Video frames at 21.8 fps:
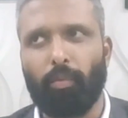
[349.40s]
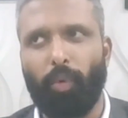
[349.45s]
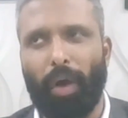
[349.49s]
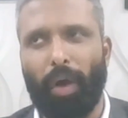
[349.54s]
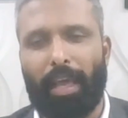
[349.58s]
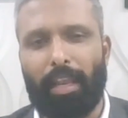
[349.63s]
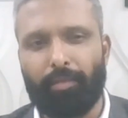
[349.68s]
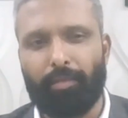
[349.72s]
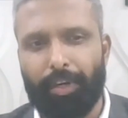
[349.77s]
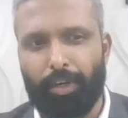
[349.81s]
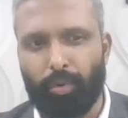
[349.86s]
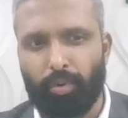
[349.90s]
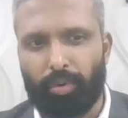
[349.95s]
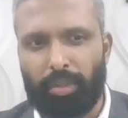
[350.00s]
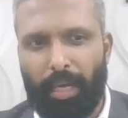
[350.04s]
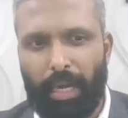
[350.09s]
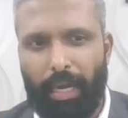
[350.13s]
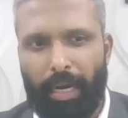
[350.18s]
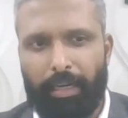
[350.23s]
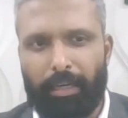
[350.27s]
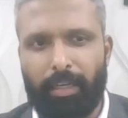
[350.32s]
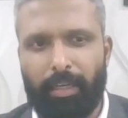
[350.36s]
While we do
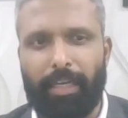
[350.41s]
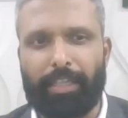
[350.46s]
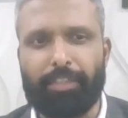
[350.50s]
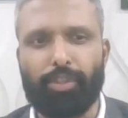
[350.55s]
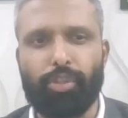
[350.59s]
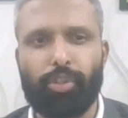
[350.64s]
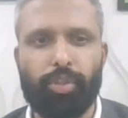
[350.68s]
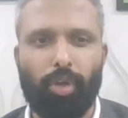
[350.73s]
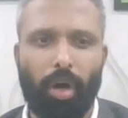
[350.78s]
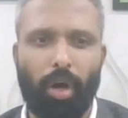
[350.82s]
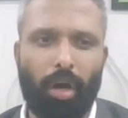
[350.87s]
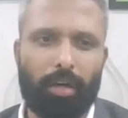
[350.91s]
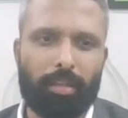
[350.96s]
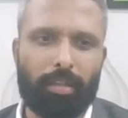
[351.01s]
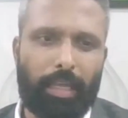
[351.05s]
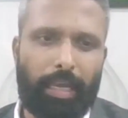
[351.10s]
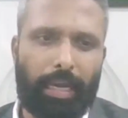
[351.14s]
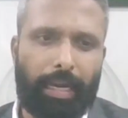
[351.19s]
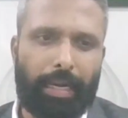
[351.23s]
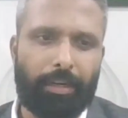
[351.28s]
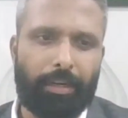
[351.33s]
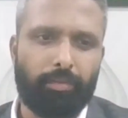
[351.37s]
that, ensure
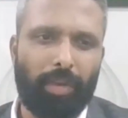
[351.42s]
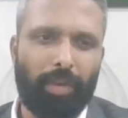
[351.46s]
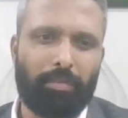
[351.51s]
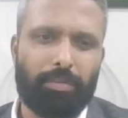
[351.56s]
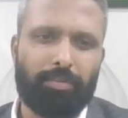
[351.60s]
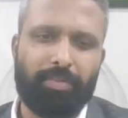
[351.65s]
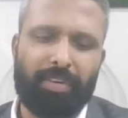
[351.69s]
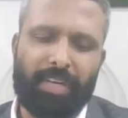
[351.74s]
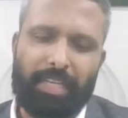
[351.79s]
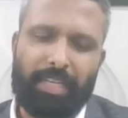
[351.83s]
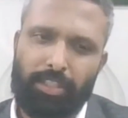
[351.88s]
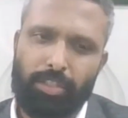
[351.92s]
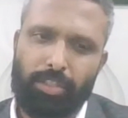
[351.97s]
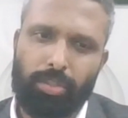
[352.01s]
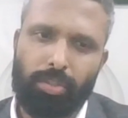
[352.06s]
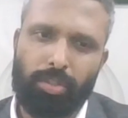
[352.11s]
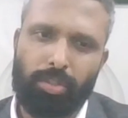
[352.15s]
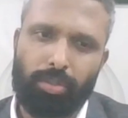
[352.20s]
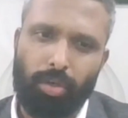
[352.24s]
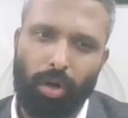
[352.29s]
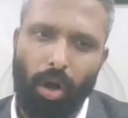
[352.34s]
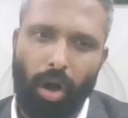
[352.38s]
that we have a very
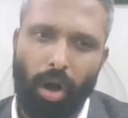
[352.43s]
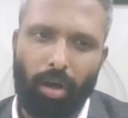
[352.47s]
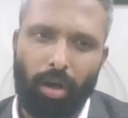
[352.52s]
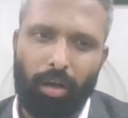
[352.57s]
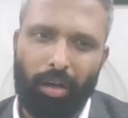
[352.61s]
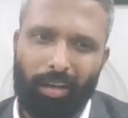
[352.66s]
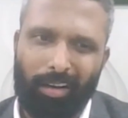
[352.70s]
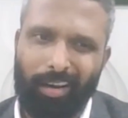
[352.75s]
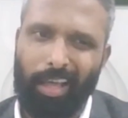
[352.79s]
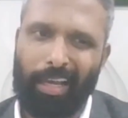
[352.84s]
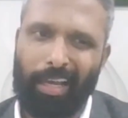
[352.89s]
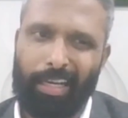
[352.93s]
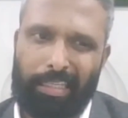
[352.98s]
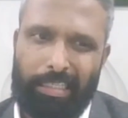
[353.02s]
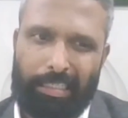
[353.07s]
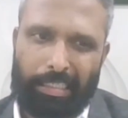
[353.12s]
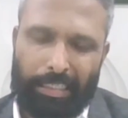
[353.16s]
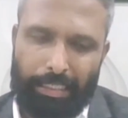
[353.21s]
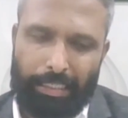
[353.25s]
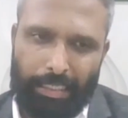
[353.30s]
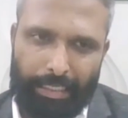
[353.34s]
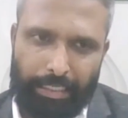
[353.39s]
strong
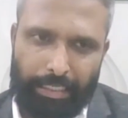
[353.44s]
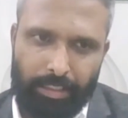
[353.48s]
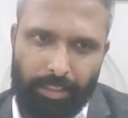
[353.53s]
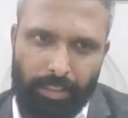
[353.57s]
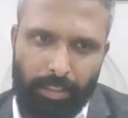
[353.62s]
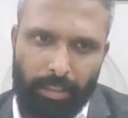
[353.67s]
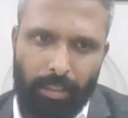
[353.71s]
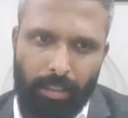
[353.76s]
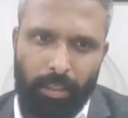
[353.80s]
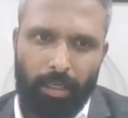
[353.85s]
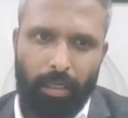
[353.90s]
client connect,